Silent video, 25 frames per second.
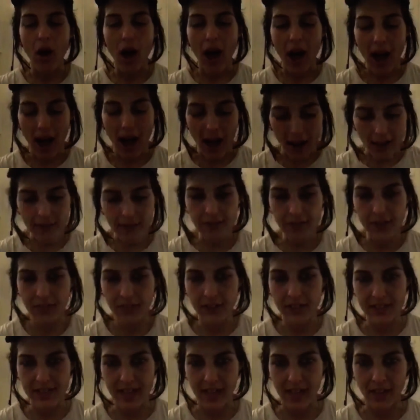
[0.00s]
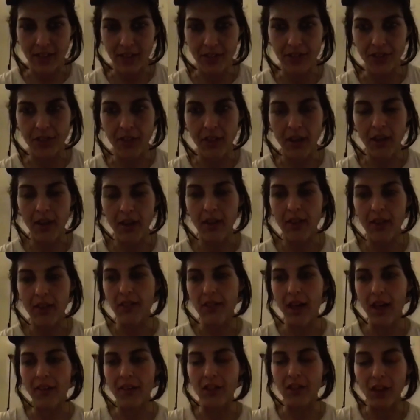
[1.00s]
After the death,
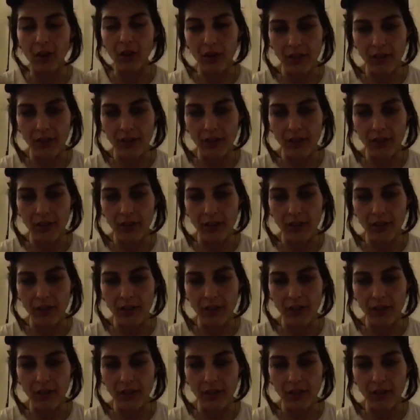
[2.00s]
uh, the,